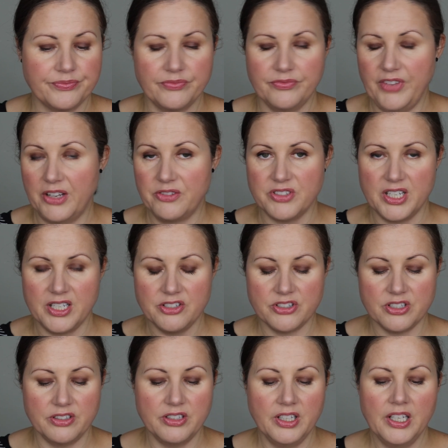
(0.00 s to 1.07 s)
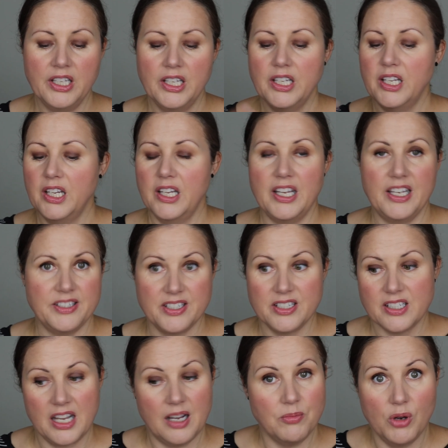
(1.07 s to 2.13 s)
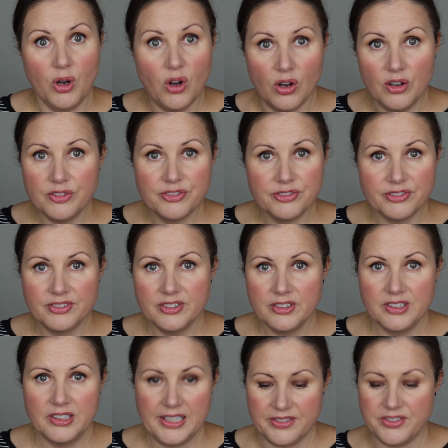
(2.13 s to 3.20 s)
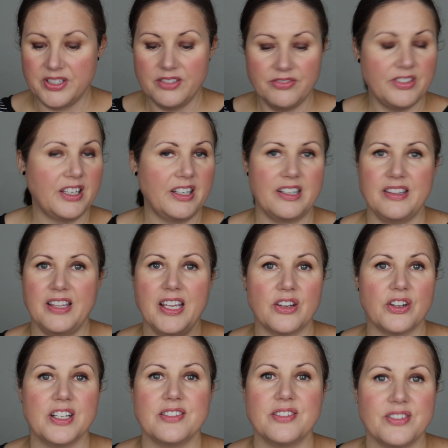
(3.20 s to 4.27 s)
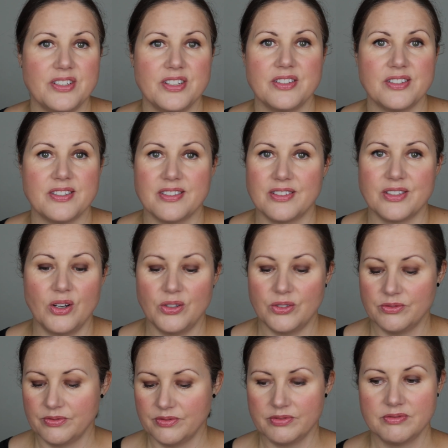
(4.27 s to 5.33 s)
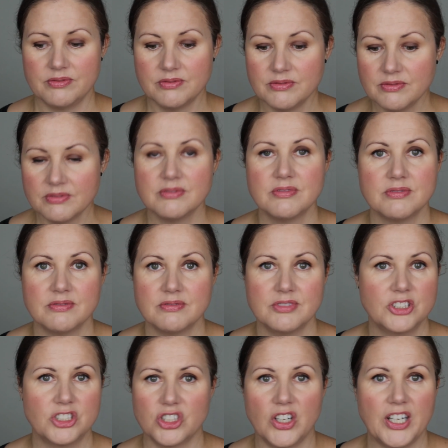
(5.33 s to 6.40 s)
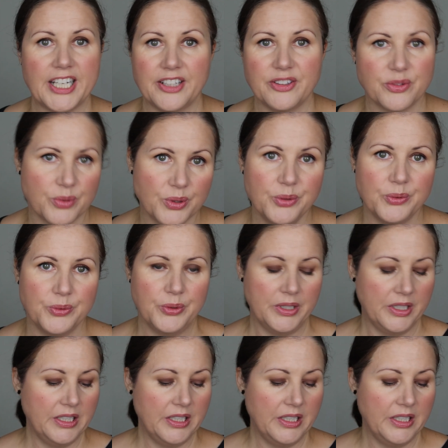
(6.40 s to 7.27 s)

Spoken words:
foundation. It didn't come off. It's definitely there. It's just not shining through.